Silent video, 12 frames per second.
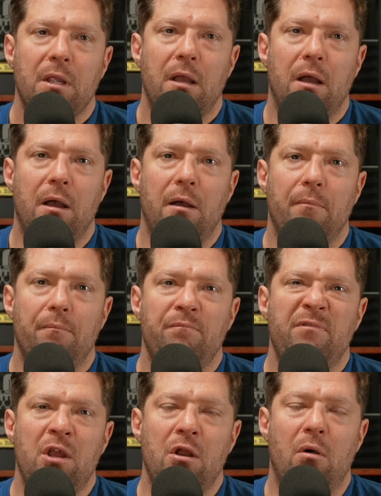
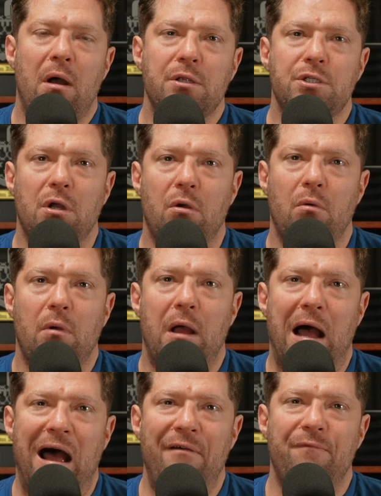you know, so
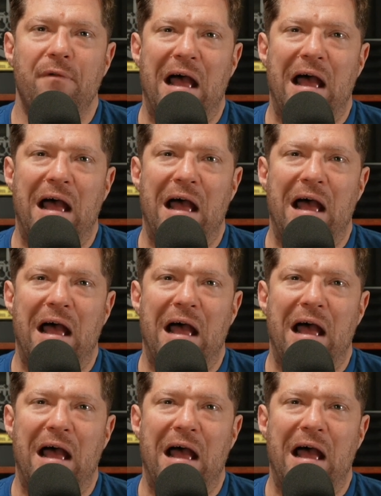I've